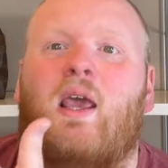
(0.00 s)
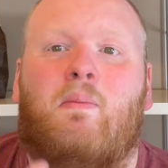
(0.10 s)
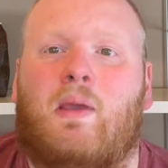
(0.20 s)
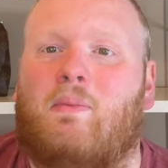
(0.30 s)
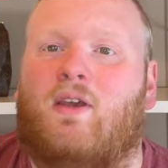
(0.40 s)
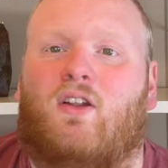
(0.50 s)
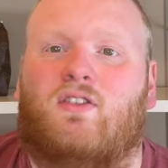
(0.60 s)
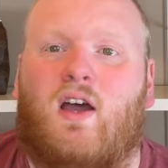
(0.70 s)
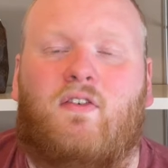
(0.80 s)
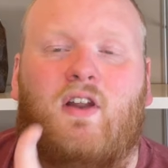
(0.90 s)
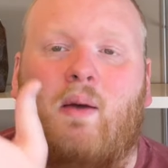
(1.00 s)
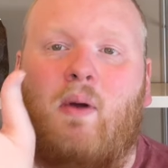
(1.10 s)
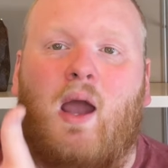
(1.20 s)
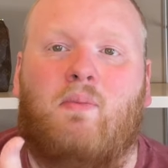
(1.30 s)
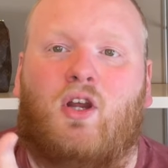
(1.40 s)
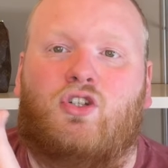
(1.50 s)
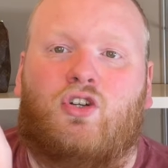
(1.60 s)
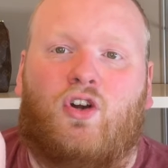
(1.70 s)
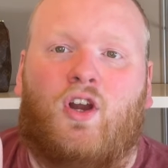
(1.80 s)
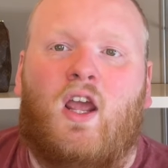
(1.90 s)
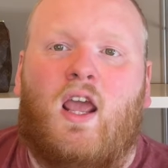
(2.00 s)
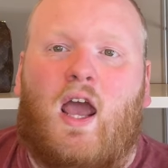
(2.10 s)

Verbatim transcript: maybe it'll soften up. I'm not sure.